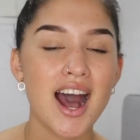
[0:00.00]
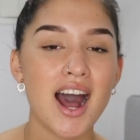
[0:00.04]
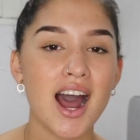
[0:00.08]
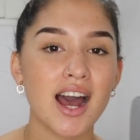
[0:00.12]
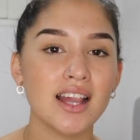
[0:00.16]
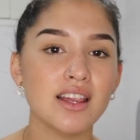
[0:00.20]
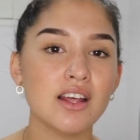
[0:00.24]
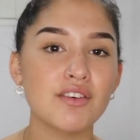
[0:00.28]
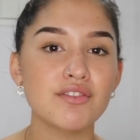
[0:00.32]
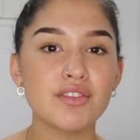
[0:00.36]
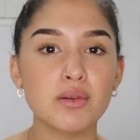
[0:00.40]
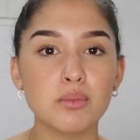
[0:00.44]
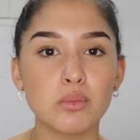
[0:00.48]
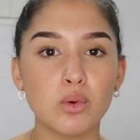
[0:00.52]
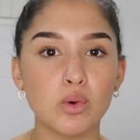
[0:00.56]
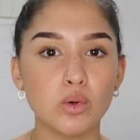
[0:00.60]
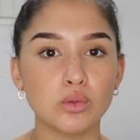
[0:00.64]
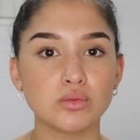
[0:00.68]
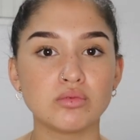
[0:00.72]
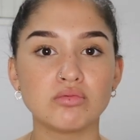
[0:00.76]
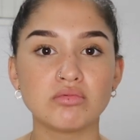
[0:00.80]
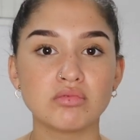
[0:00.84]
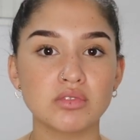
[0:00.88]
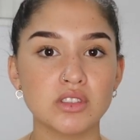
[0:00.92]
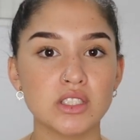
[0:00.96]
I love them
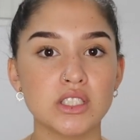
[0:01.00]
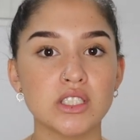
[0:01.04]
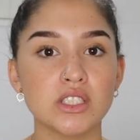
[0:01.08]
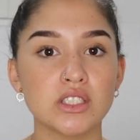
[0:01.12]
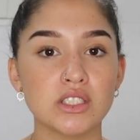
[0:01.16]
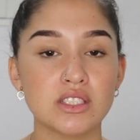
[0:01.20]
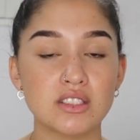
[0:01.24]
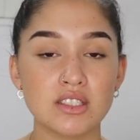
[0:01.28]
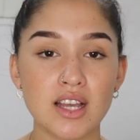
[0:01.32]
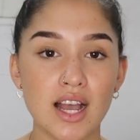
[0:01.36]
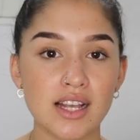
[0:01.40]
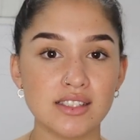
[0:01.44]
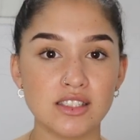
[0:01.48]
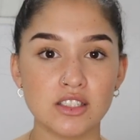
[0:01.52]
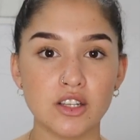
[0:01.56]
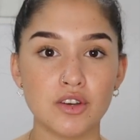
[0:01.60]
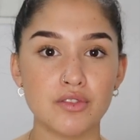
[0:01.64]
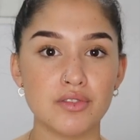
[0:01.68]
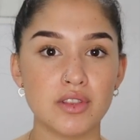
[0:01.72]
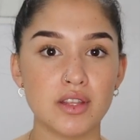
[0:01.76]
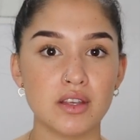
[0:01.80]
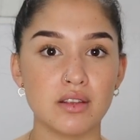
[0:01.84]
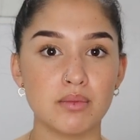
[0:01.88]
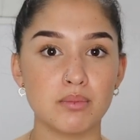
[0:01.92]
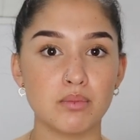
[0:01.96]
all. The sizing
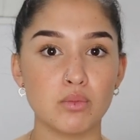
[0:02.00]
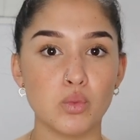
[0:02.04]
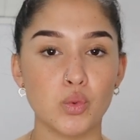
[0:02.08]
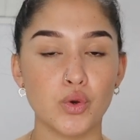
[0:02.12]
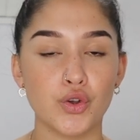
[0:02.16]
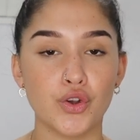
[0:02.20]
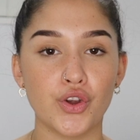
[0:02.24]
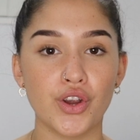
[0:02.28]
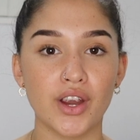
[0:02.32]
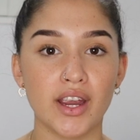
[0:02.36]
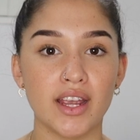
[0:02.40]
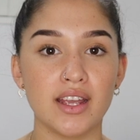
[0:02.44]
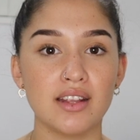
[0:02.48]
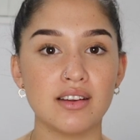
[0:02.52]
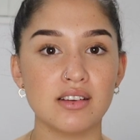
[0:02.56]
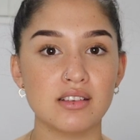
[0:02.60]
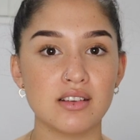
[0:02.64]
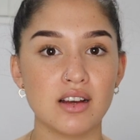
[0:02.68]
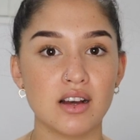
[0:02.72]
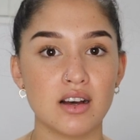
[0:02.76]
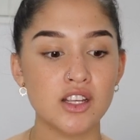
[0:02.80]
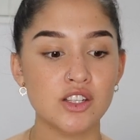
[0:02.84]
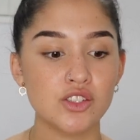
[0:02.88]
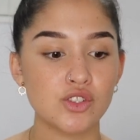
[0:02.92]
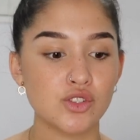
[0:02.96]
of them were great.
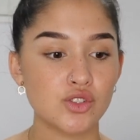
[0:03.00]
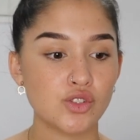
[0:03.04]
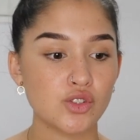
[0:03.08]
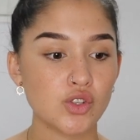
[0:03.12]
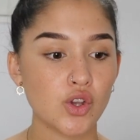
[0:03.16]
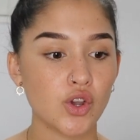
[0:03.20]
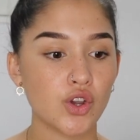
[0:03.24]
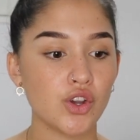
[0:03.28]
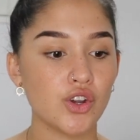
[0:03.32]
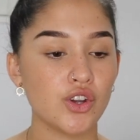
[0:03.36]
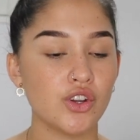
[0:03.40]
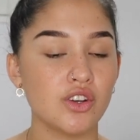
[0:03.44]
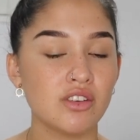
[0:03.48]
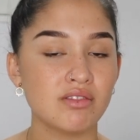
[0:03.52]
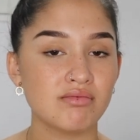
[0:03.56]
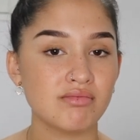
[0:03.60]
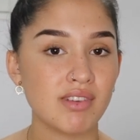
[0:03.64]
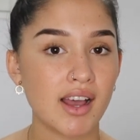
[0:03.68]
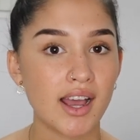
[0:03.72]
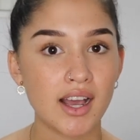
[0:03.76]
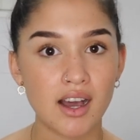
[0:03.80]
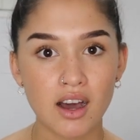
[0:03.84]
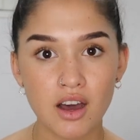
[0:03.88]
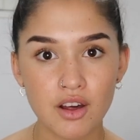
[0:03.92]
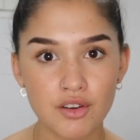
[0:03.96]
So
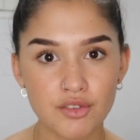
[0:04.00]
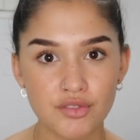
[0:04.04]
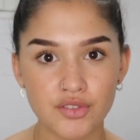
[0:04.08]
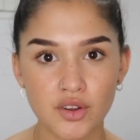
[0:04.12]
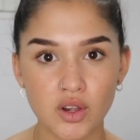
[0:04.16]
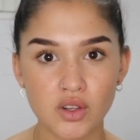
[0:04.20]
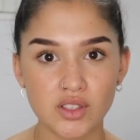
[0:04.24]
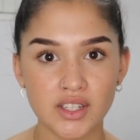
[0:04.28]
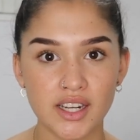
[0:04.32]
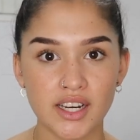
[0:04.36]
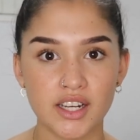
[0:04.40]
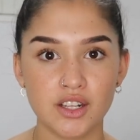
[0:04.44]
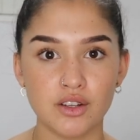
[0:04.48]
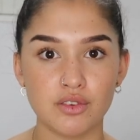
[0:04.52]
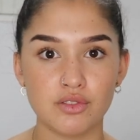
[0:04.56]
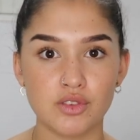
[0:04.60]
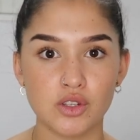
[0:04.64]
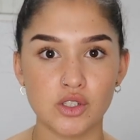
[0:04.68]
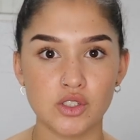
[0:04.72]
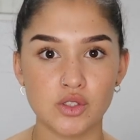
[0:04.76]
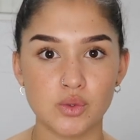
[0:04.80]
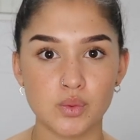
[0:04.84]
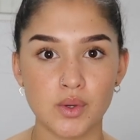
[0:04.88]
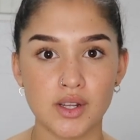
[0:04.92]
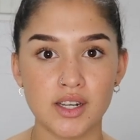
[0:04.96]
I can't fault any of
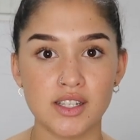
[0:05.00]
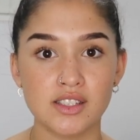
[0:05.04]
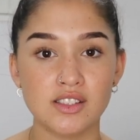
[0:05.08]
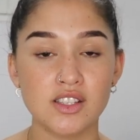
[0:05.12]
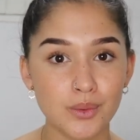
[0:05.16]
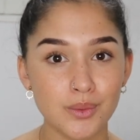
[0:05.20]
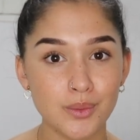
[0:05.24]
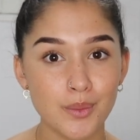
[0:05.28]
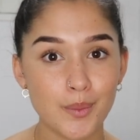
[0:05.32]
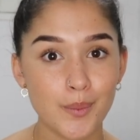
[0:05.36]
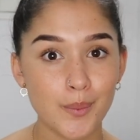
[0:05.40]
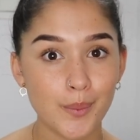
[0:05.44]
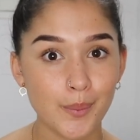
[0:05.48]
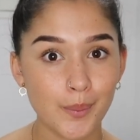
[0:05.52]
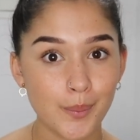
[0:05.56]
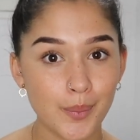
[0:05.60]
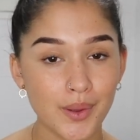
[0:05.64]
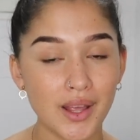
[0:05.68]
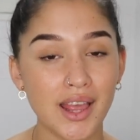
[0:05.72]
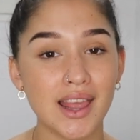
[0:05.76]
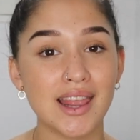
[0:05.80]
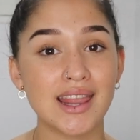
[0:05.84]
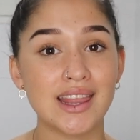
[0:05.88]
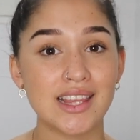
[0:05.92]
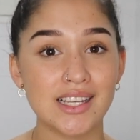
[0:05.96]
those sweaters.
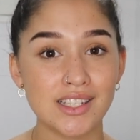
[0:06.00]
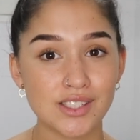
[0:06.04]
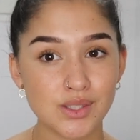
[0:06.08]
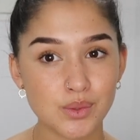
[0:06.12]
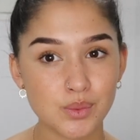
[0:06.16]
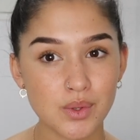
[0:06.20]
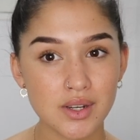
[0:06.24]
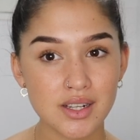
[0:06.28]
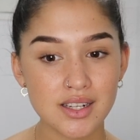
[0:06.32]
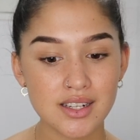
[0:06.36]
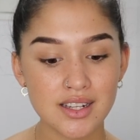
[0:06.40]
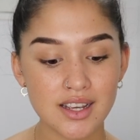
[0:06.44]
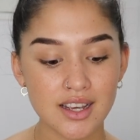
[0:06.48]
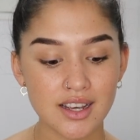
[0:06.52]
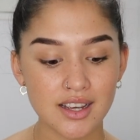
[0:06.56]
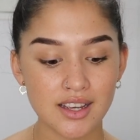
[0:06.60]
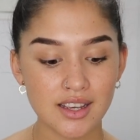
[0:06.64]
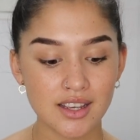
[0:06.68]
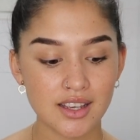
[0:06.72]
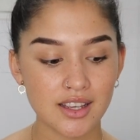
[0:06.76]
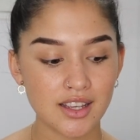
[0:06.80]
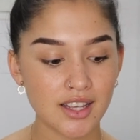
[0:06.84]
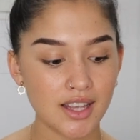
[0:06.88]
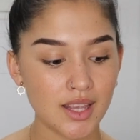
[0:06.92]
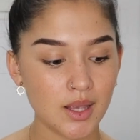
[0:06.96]
But this one,
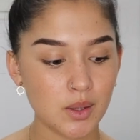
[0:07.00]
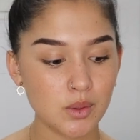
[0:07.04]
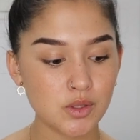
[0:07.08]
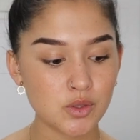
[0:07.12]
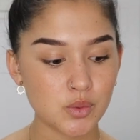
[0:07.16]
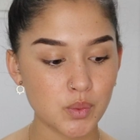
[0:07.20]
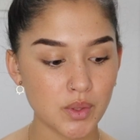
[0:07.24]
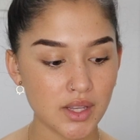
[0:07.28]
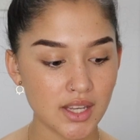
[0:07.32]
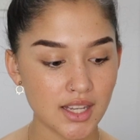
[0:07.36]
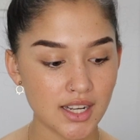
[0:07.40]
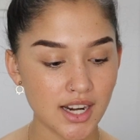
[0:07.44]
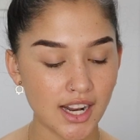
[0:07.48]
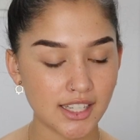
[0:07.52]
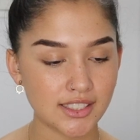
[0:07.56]
it was weird.